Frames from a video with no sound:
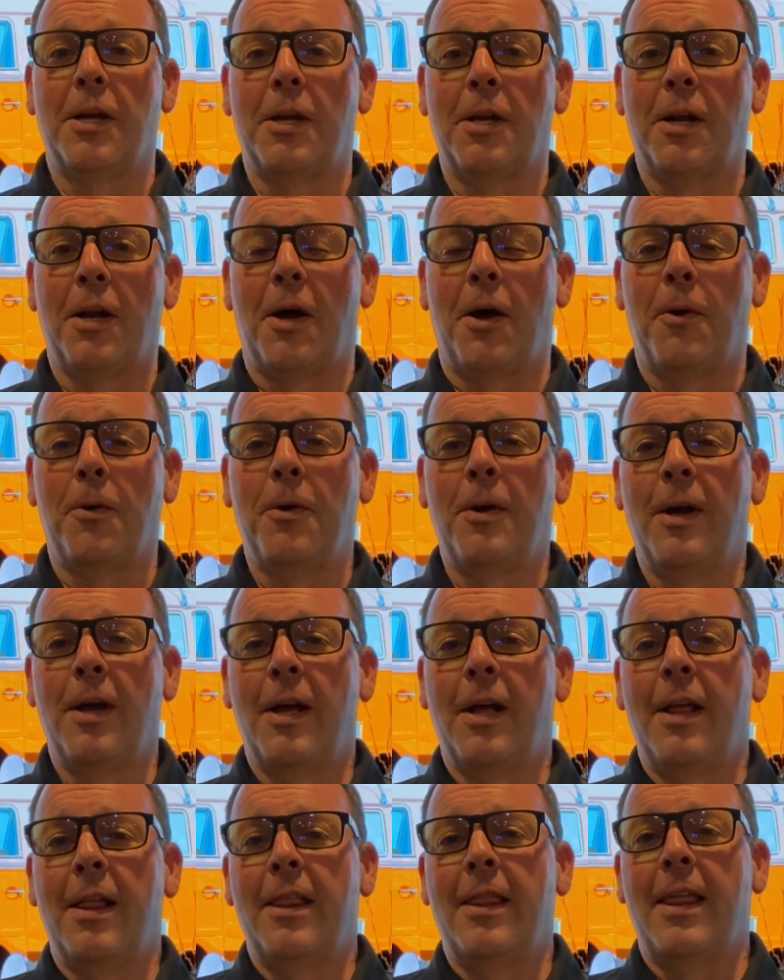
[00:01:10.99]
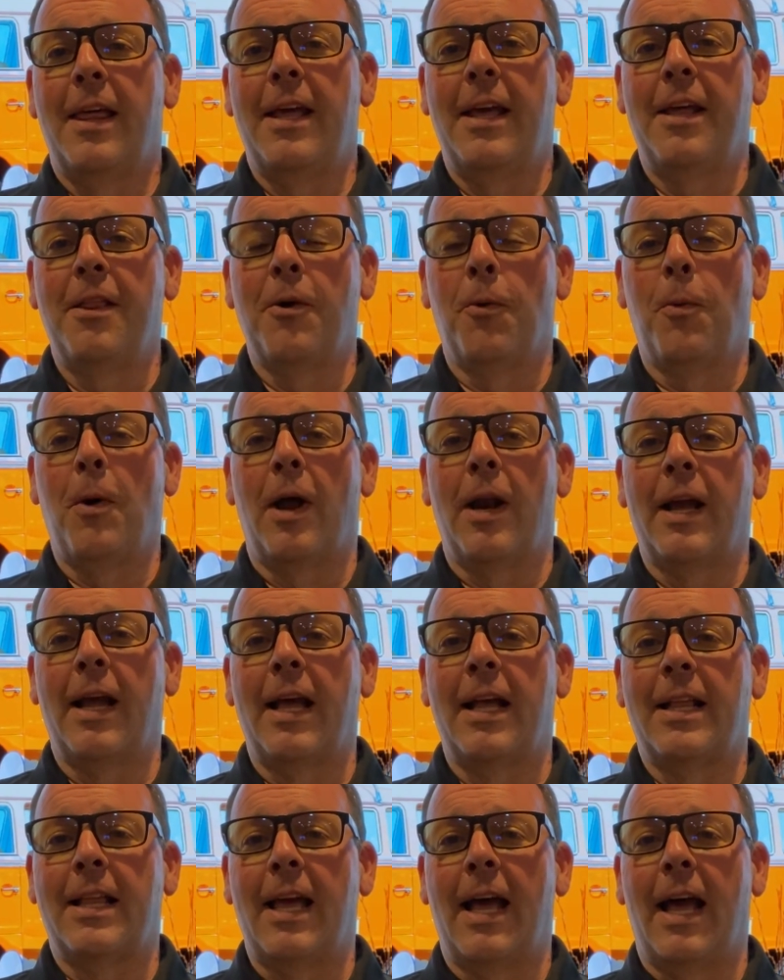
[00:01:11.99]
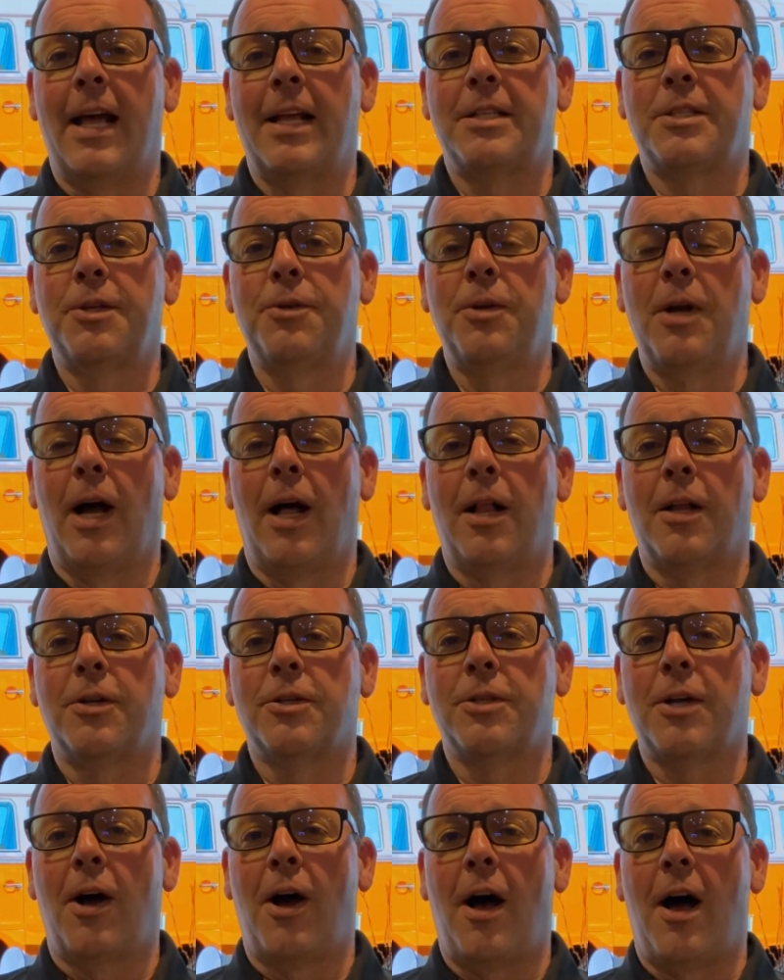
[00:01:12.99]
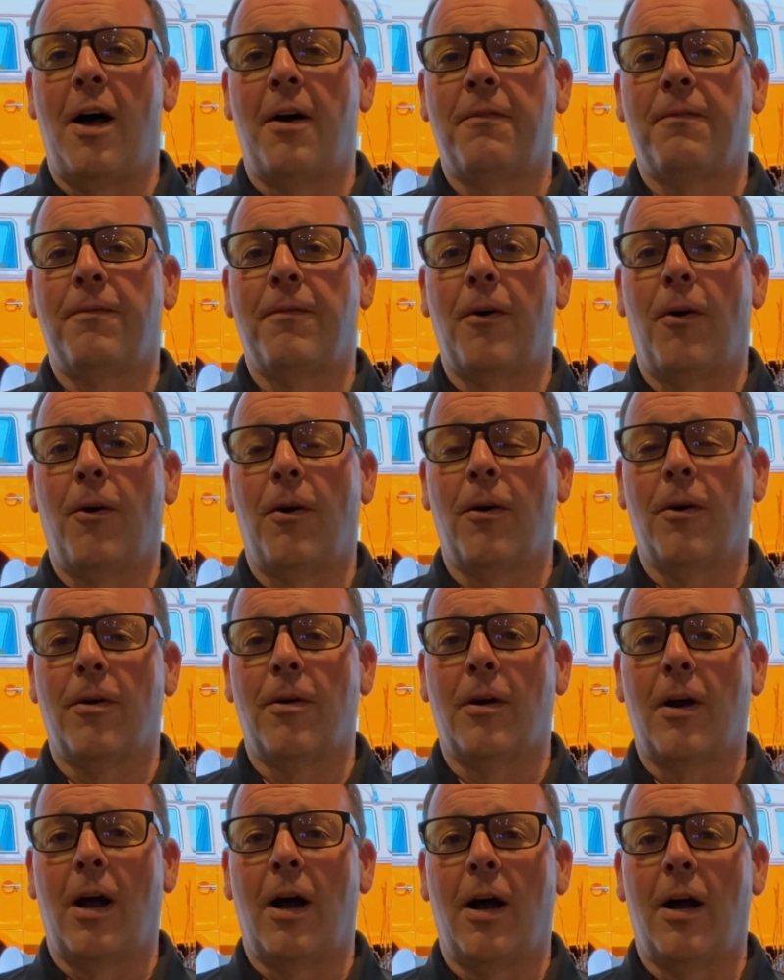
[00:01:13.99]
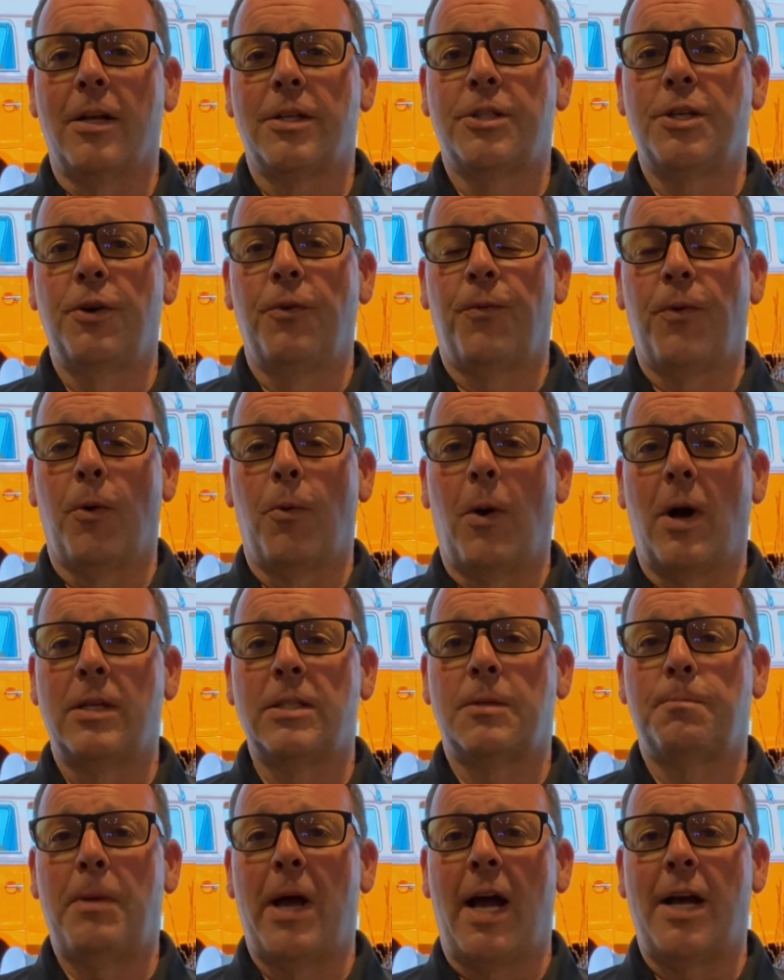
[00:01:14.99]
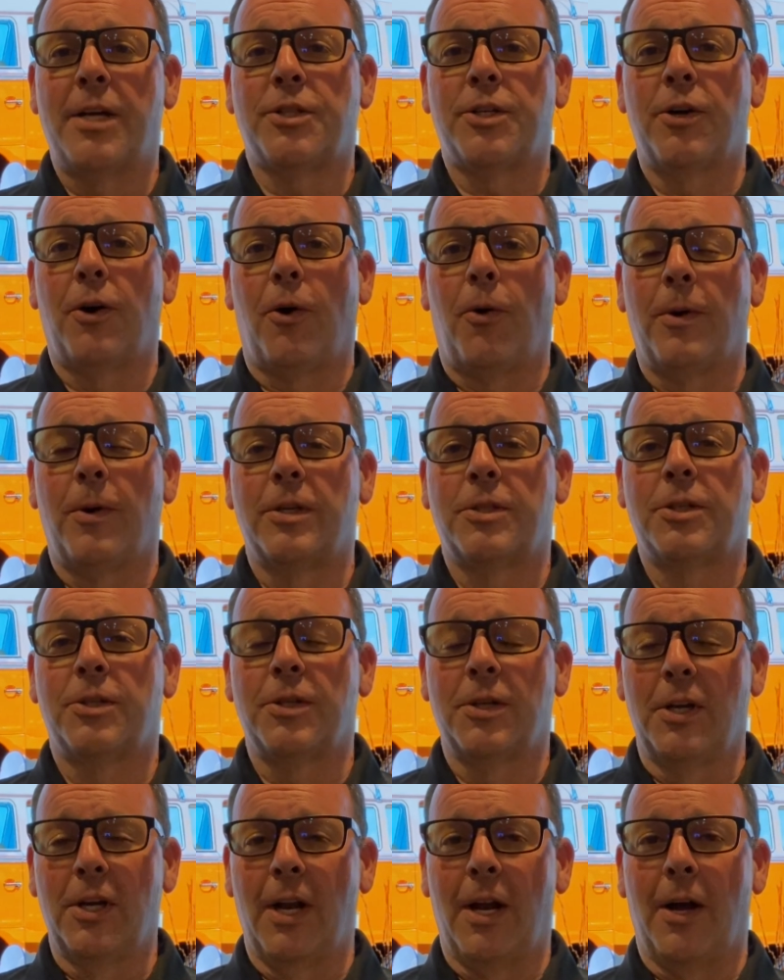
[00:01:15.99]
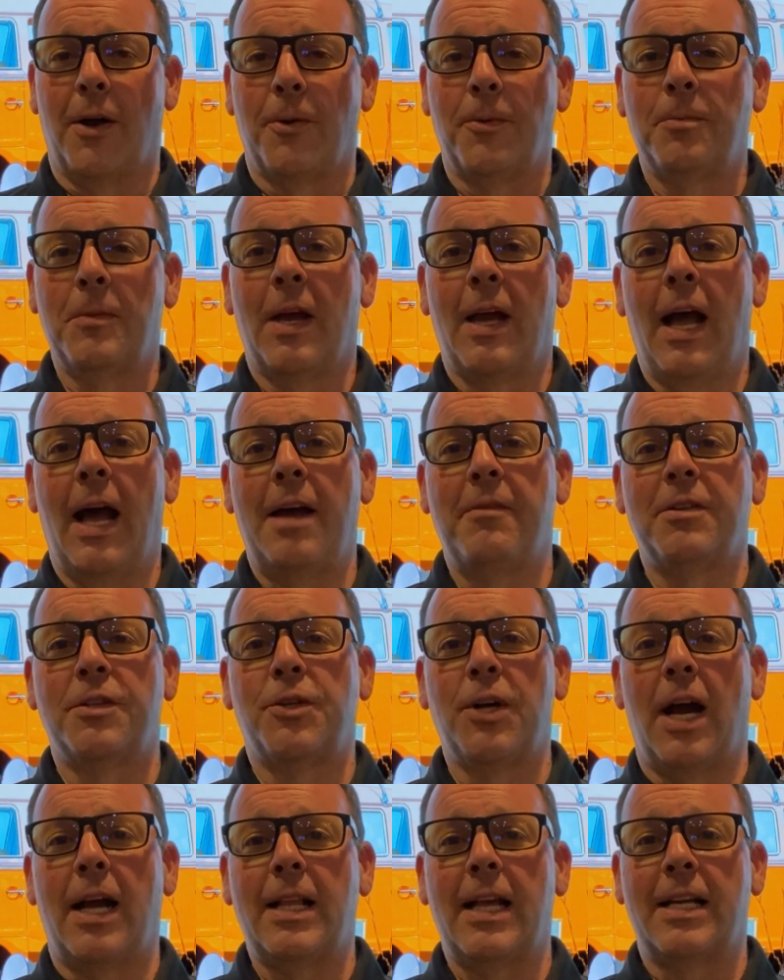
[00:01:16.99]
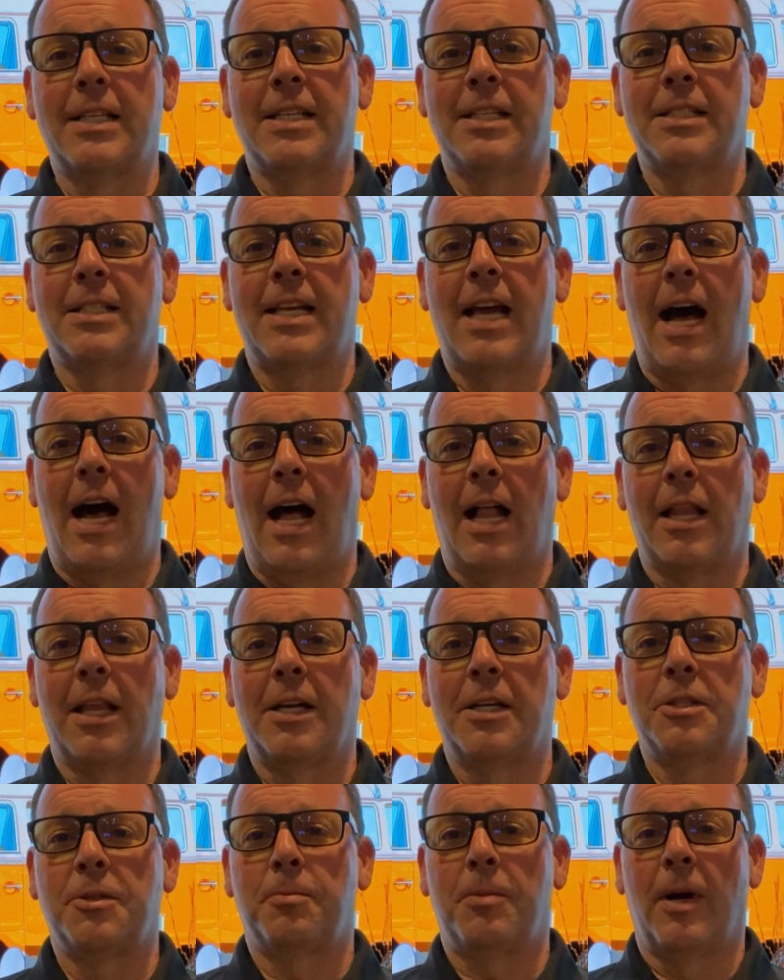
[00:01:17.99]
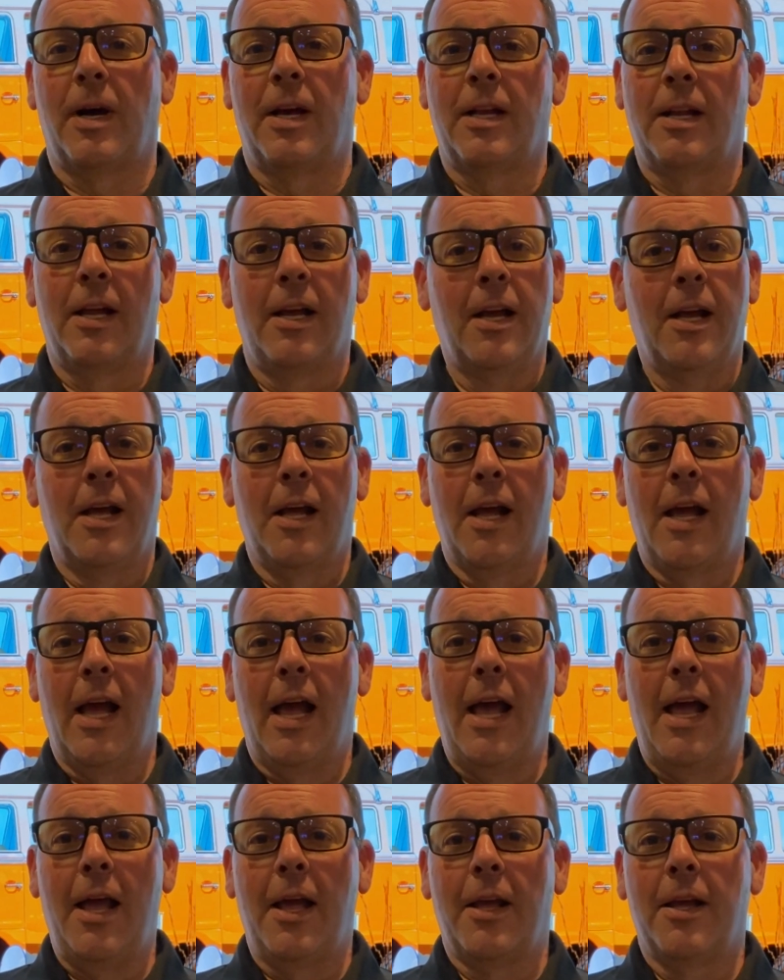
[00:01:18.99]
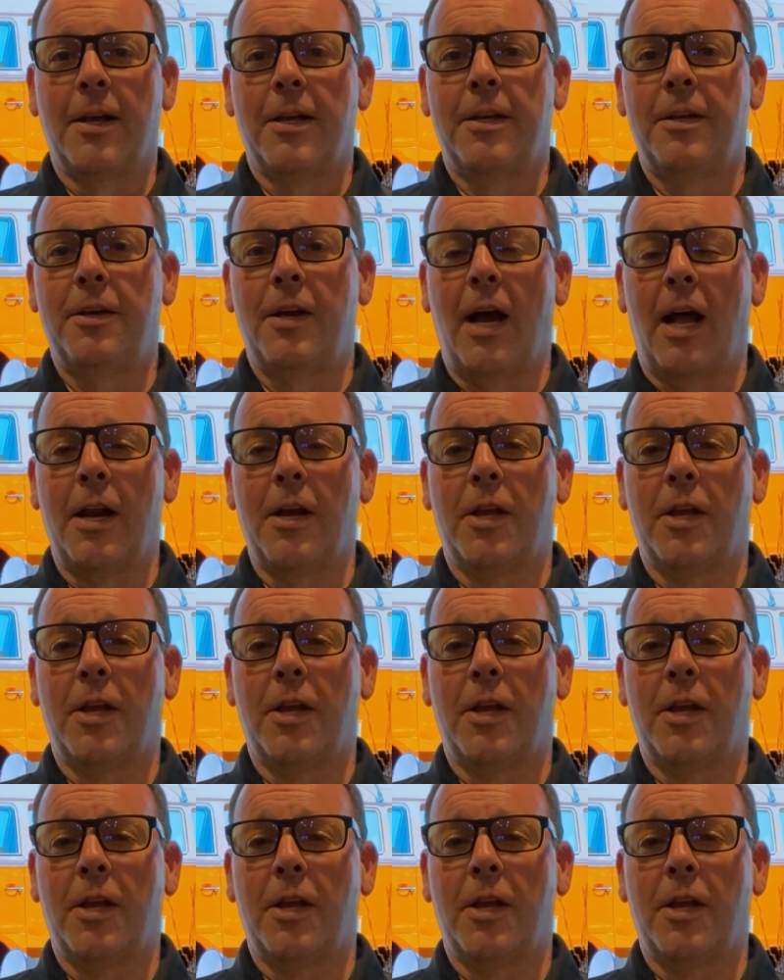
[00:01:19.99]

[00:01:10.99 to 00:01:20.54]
You know, they either want to get that $2 off or two for one special, which, you know, I haven't tried that since college, but. Hey, you got